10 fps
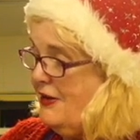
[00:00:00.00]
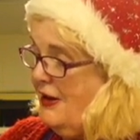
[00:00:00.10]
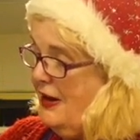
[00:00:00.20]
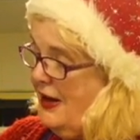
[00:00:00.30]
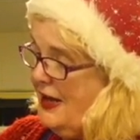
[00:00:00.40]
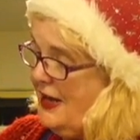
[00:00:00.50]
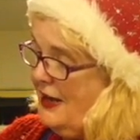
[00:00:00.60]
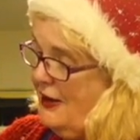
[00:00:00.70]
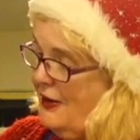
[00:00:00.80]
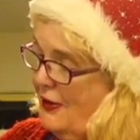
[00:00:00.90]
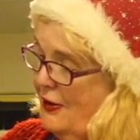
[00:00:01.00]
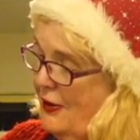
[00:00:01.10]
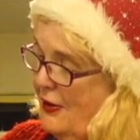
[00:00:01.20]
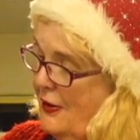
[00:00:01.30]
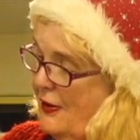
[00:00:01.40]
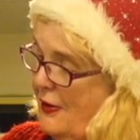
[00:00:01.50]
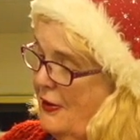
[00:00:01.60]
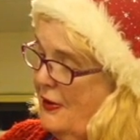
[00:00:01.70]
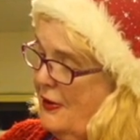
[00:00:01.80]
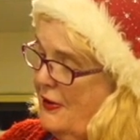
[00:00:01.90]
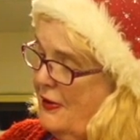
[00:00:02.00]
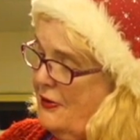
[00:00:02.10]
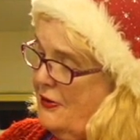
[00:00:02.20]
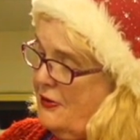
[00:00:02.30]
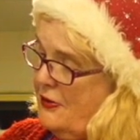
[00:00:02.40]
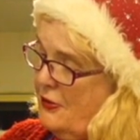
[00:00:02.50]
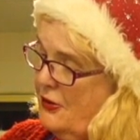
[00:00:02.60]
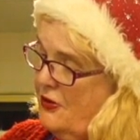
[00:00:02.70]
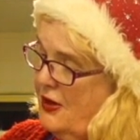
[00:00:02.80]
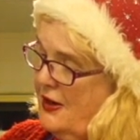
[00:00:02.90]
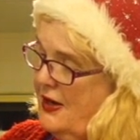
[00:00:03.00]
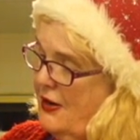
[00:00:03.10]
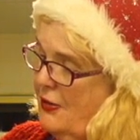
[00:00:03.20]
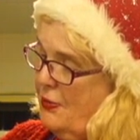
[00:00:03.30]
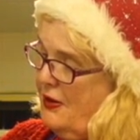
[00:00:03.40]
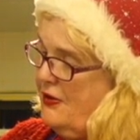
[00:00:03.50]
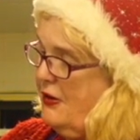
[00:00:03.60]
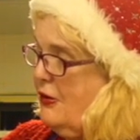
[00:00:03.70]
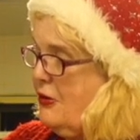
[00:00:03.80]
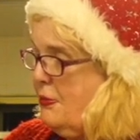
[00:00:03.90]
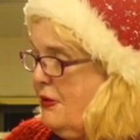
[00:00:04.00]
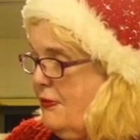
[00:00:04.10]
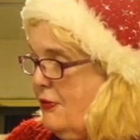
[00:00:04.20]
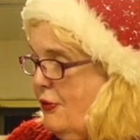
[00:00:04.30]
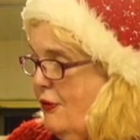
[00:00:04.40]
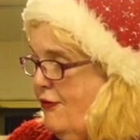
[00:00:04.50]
I like it. I'll just squidge that down a bit so they look a bit sort of